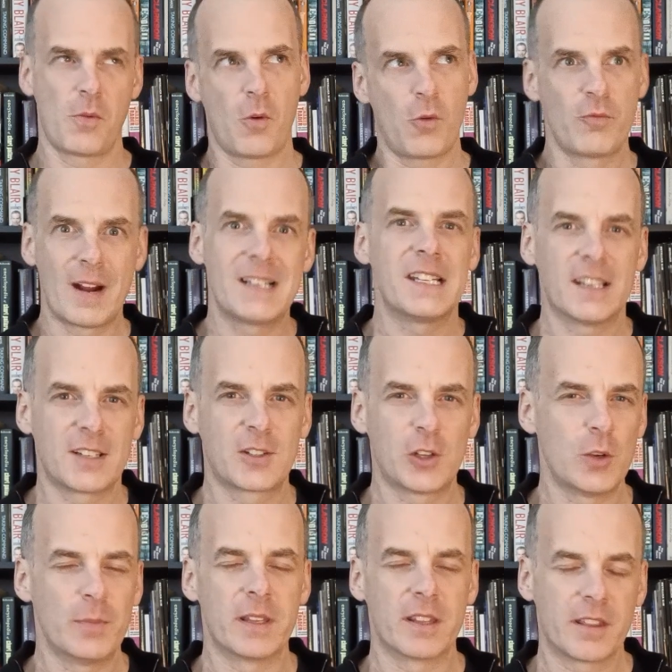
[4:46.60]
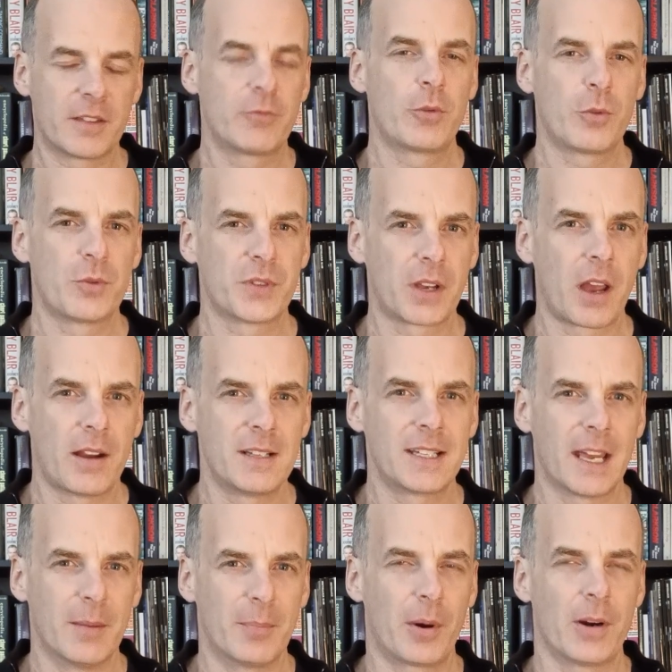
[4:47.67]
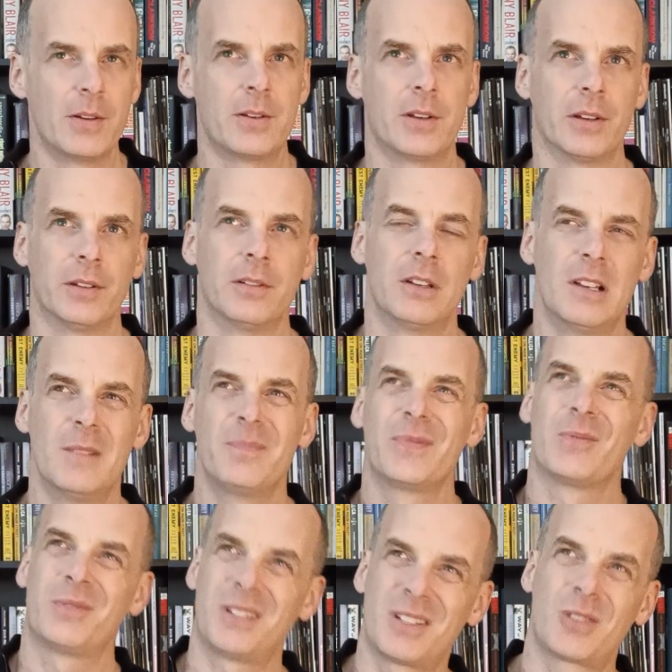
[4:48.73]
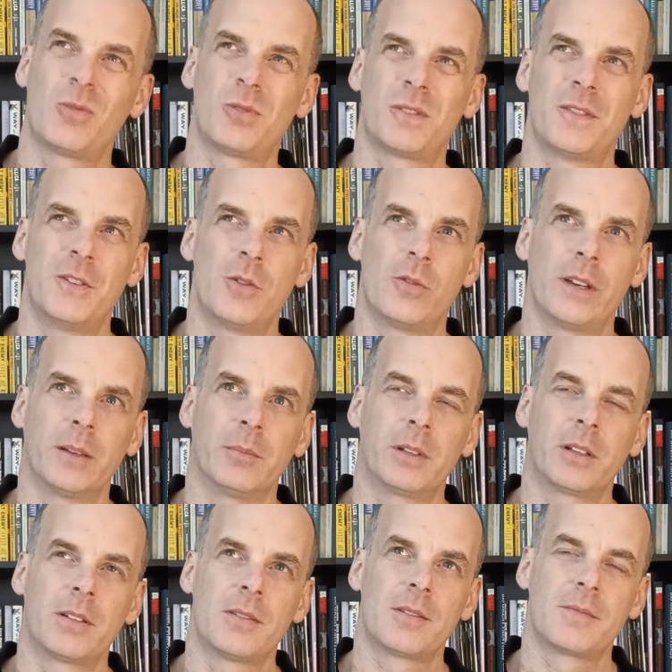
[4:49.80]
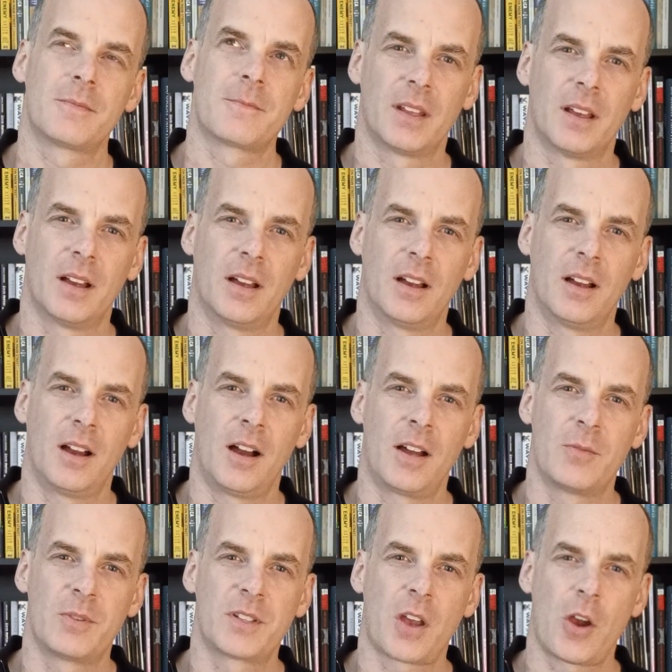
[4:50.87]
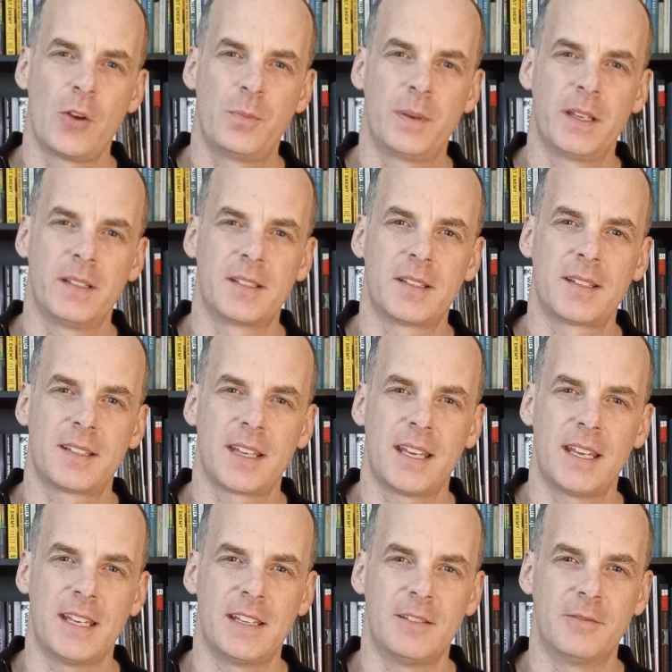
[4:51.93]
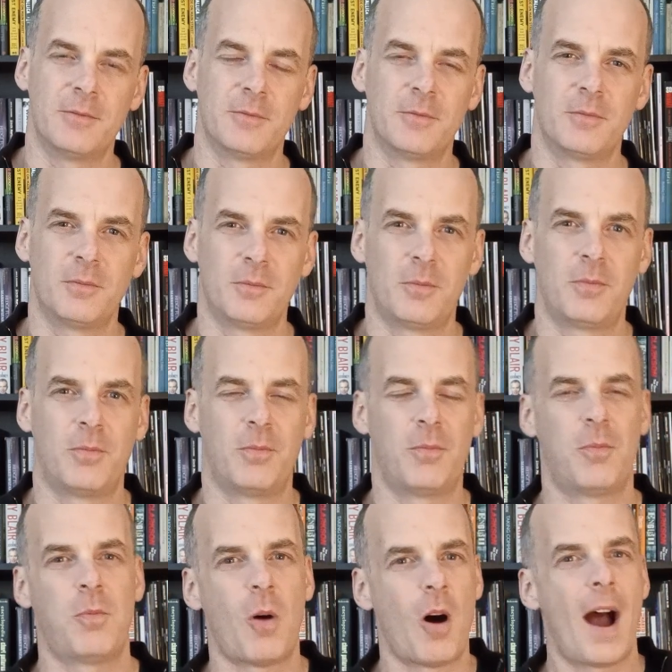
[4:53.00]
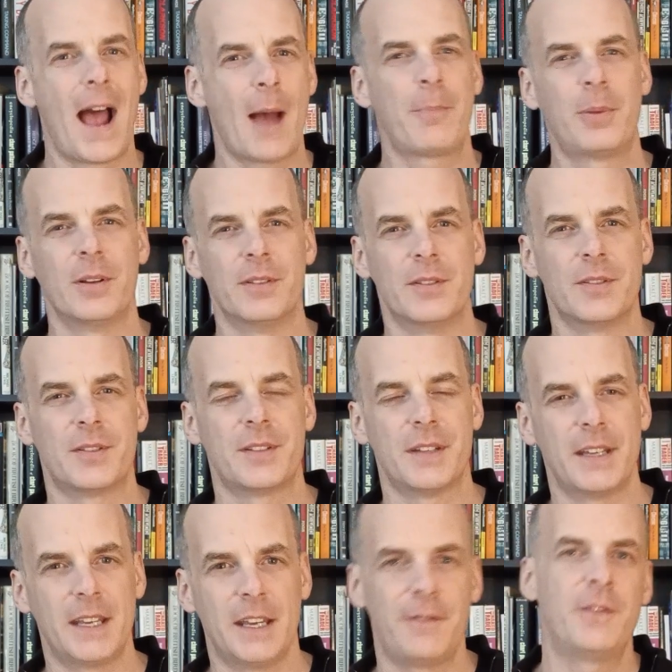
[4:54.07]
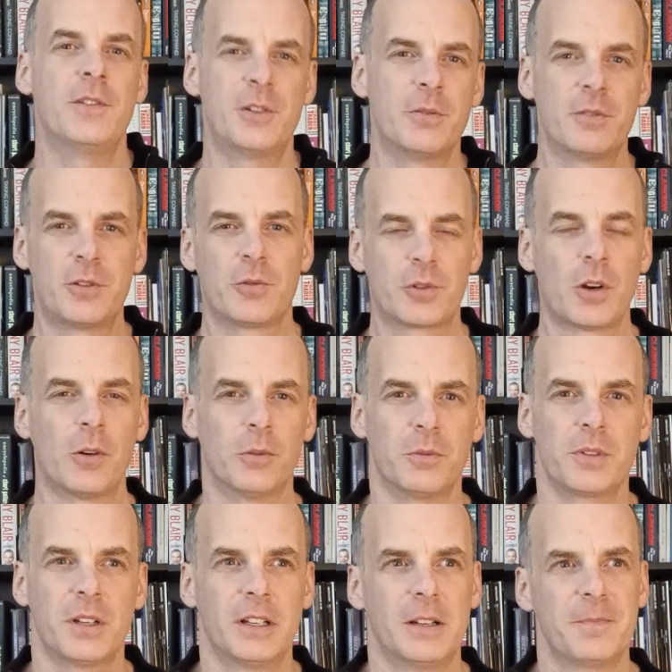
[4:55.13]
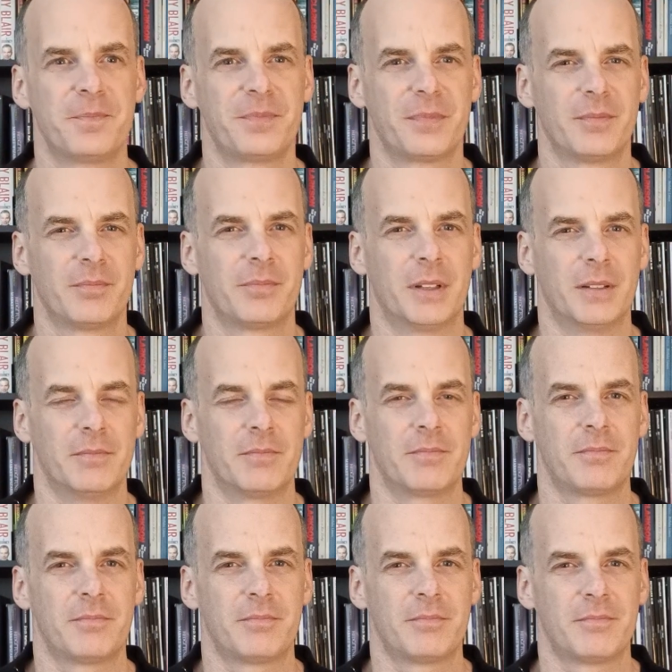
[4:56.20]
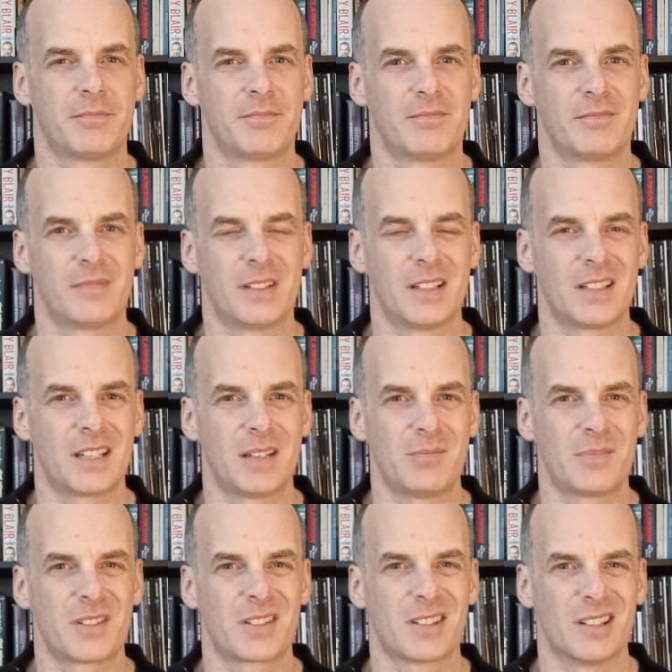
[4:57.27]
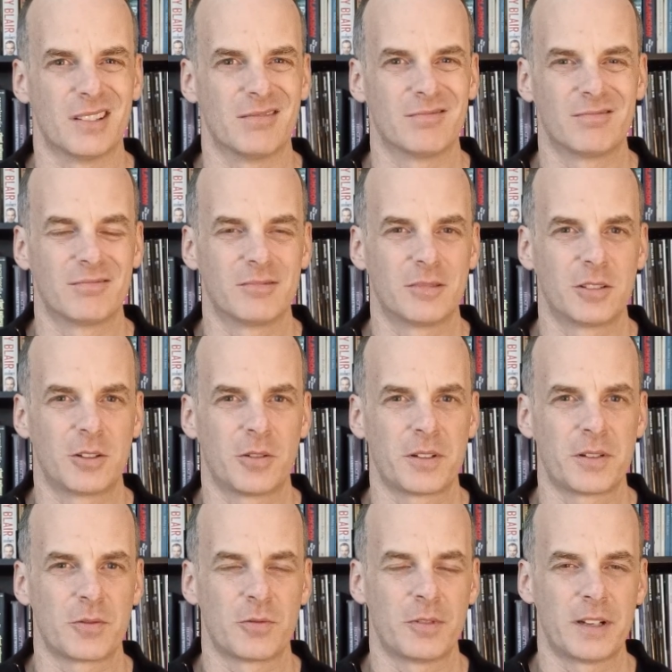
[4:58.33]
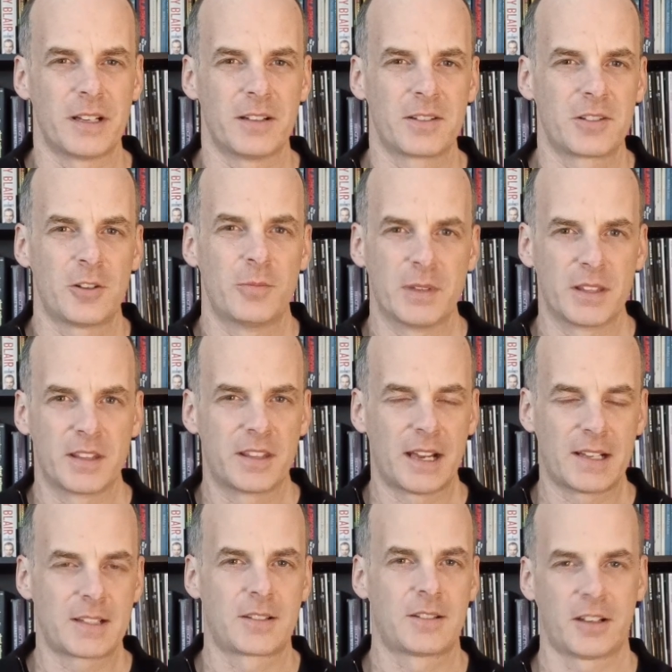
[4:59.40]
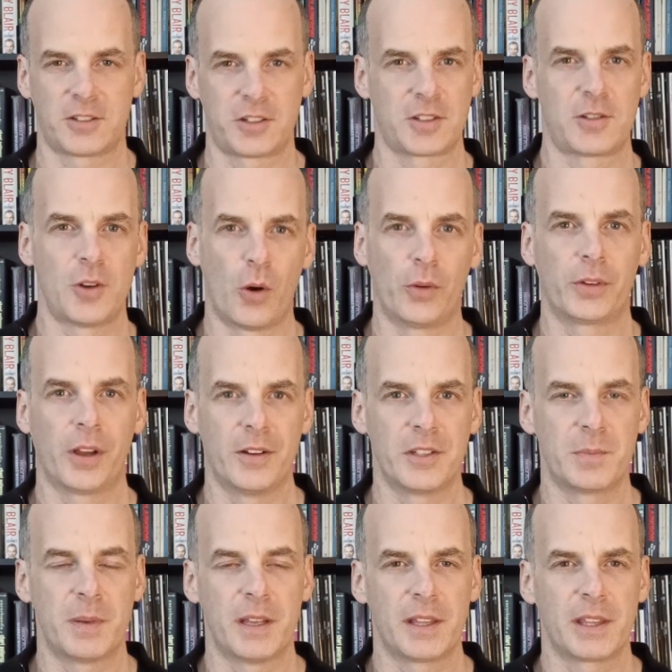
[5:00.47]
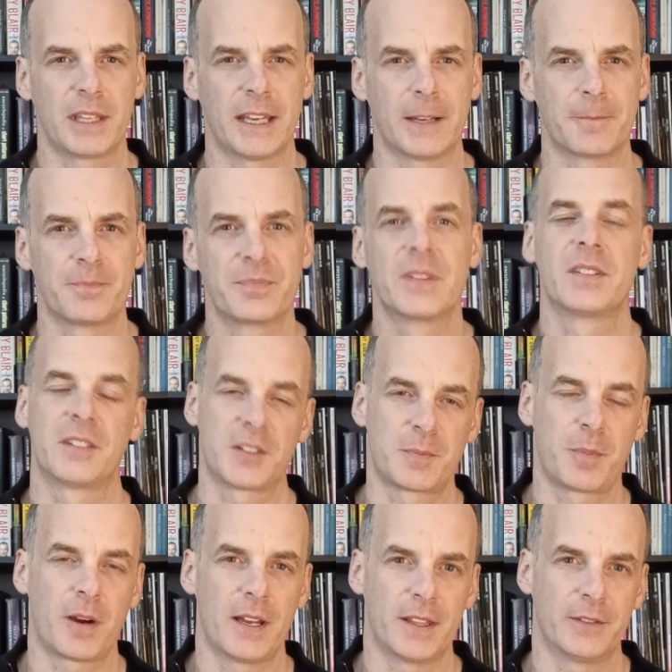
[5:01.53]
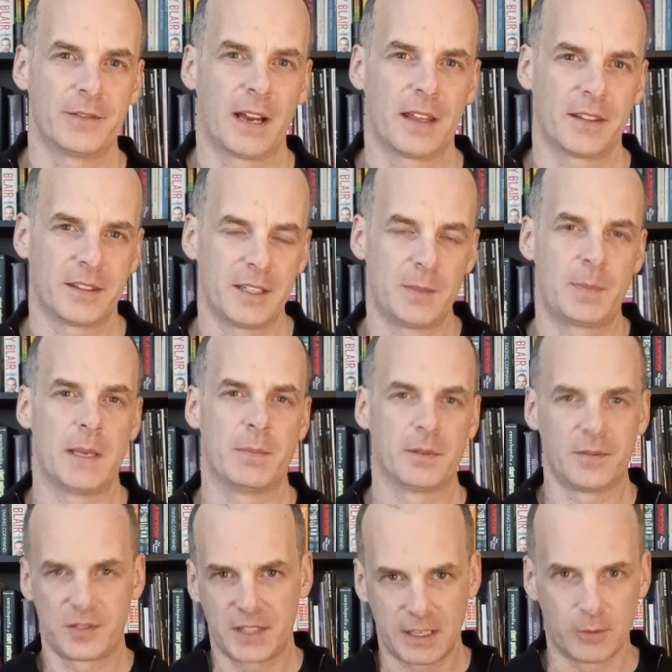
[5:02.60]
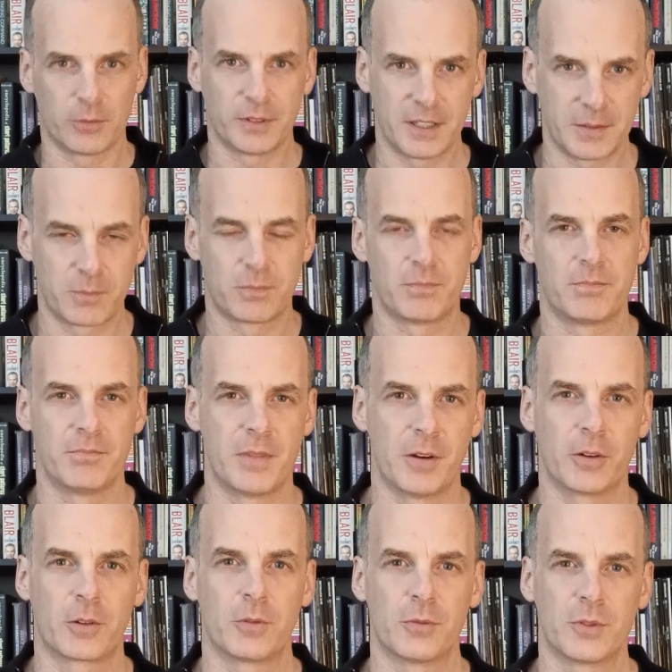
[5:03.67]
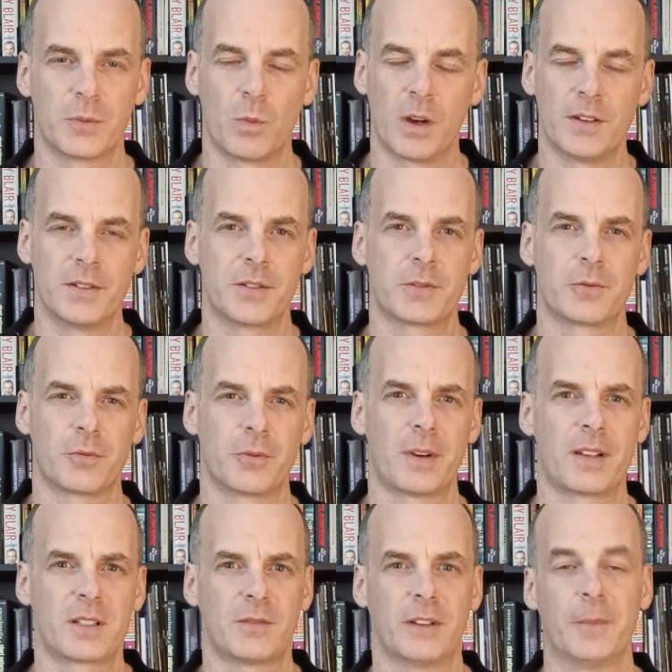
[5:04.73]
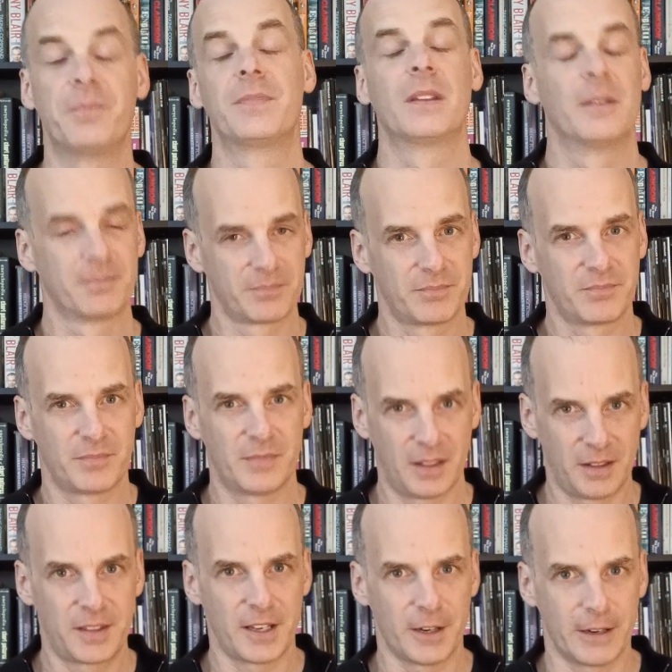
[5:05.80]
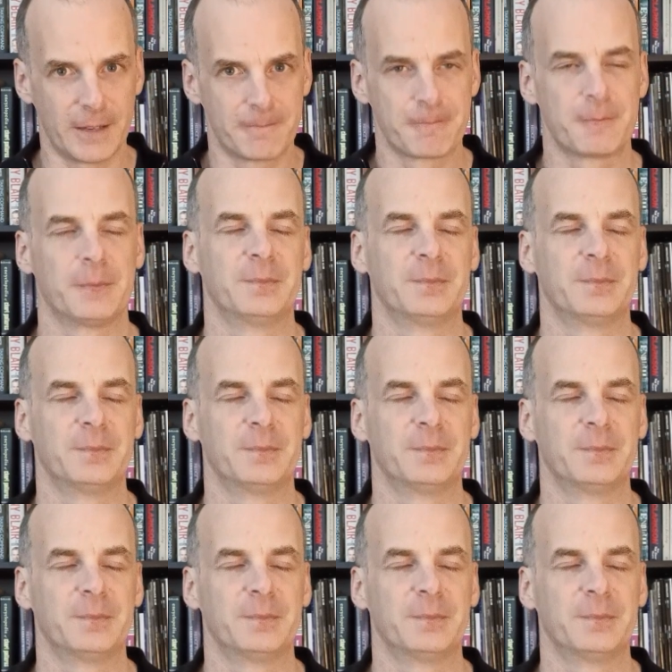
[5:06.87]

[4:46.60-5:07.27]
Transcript: already assuming that the rules are going to get broken, which is sort of annoying, because I was hoping to see what happens if you do as you're told. But it seems that God is already assuming that's just not going to be a thing, despite the fact that these people have seen all these miracles and wonders and all the rest of it, in theory.